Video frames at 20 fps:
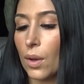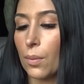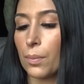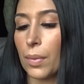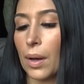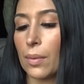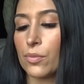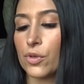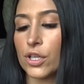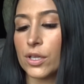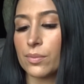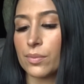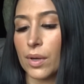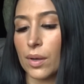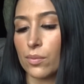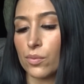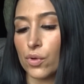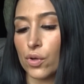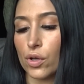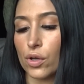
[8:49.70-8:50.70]
Bumble and
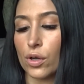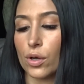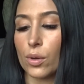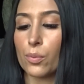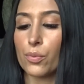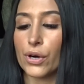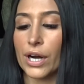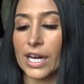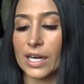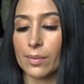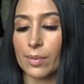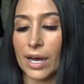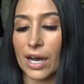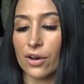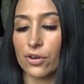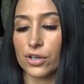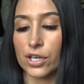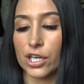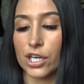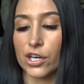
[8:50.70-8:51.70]
Bumble Prep
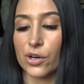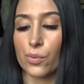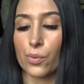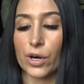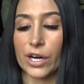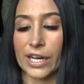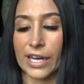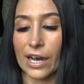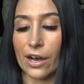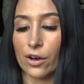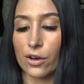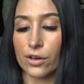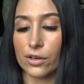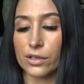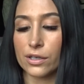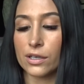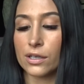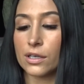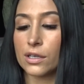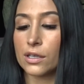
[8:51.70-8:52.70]
Powder Workout
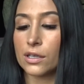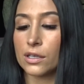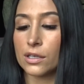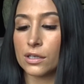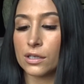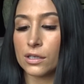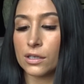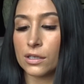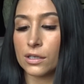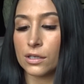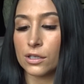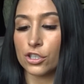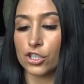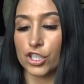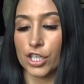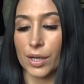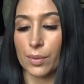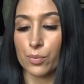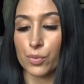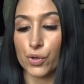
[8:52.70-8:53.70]

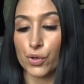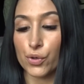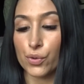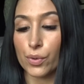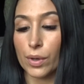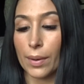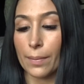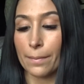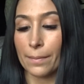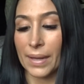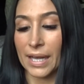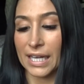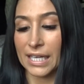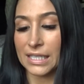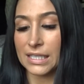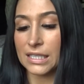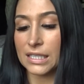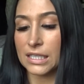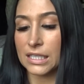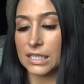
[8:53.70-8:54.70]
Shampoo
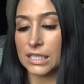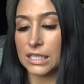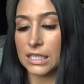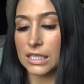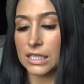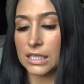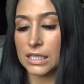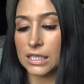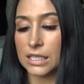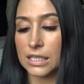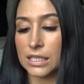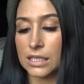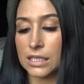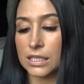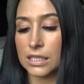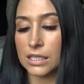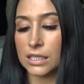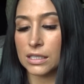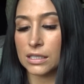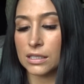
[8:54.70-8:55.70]
Mist,
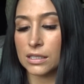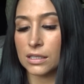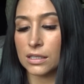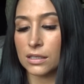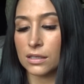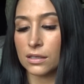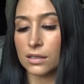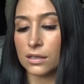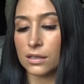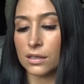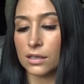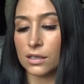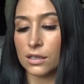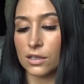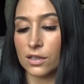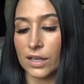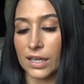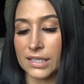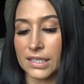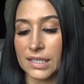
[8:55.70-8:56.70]

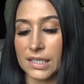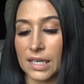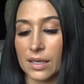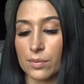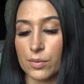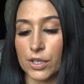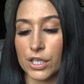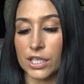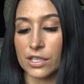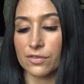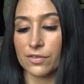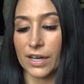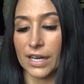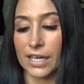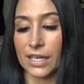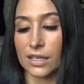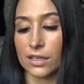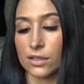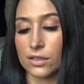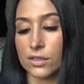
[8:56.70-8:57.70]
Cleansing
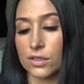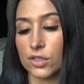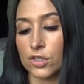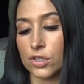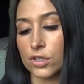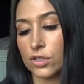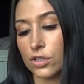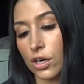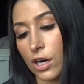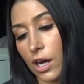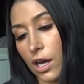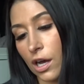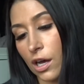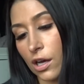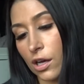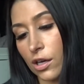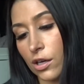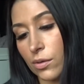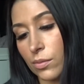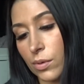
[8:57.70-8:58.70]
Purifying
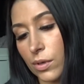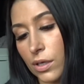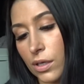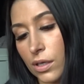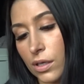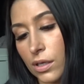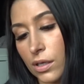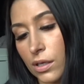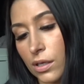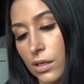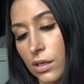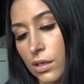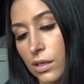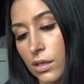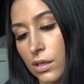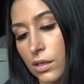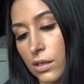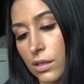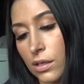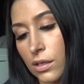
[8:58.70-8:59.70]
Scrub.
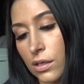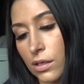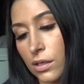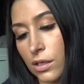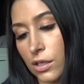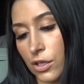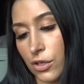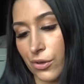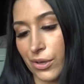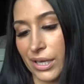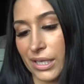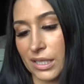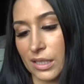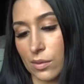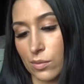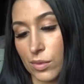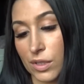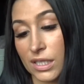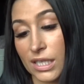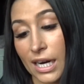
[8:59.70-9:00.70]
You get
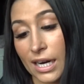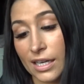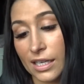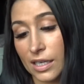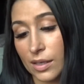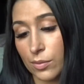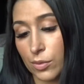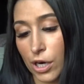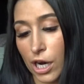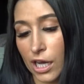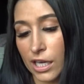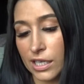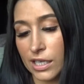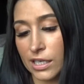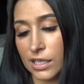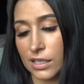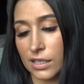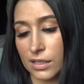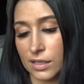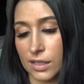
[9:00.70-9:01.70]
some styling
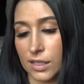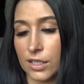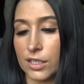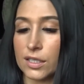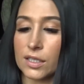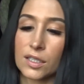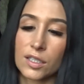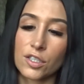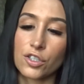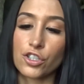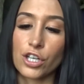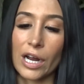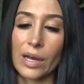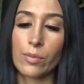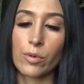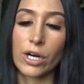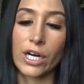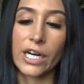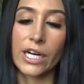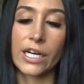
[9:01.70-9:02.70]
products. There's the Dry
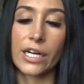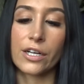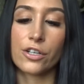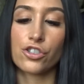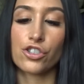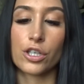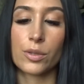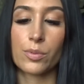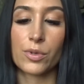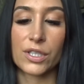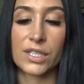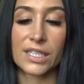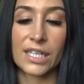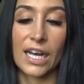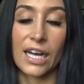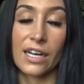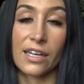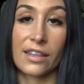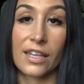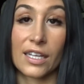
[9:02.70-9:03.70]
Bar Triple Sec.